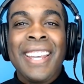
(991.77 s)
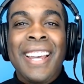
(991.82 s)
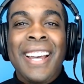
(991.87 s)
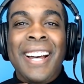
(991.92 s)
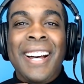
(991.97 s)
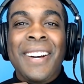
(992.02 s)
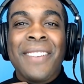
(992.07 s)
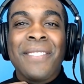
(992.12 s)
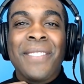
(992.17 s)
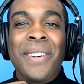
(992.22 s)

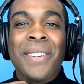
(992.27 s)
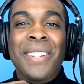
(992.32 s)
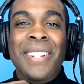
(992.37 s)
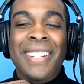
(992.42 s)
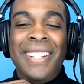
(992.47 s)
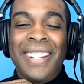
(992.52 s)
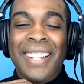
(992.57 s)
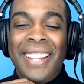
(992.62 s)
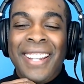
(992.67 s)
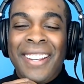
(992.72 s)
But
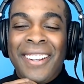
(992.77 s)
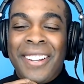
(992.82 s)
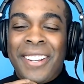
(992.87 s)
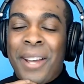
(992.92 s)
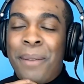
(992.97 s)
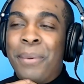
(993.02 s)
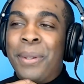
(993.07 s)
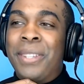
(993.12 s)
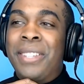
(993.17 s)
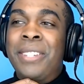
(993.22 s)

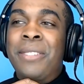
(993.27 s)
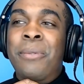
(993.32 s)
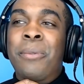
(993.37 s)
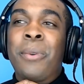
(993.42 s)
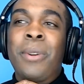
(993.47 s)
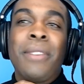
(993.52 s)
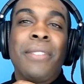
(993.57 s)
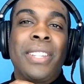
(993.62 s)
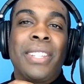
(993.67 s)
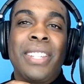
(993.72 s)

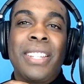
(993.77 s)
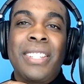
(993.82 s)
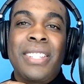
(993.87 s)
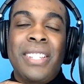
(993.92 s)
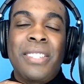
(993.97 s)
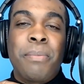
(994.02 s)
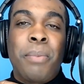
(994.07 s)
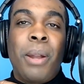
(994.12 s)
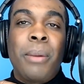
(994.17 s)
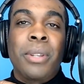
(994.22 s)
one of the things
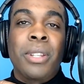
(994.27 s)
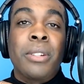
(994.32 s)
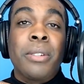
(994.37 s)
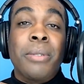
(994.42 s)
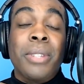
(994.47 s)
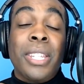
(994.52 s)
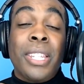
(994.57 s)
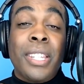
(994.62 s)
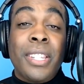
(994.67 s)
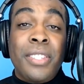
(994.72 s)
that's probably going to
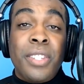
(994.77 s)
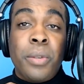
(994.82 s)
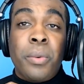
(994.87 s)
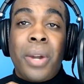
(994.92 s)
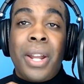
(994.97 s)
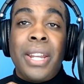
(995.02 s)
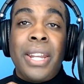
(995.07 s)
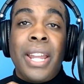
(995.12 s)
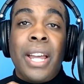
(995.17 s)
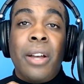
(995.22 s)
be easy
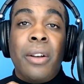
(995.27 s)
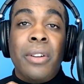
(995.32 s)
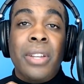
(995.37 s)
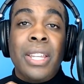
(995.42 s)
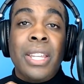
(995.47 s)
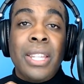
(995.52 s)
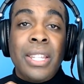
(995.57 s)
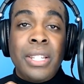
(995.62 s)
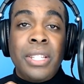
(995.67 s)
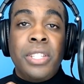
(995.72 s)
right now
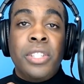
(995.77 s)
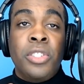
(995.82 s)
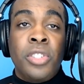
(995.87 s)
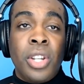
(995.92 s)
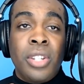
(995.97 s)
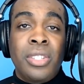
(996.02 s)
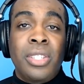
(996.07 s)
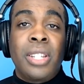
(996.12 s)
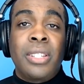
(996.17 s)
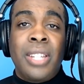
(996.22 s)
is
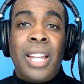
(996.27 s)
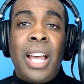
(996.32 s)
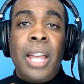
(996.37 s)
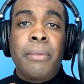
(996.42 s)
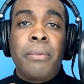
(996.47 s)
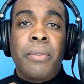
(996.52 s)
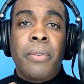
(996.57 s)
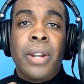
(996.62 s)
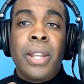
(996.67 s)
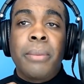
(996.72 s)
just a
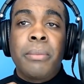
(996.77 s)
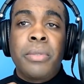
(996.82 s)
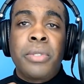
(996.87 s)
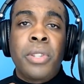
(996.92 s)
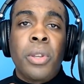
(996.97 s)
time frame.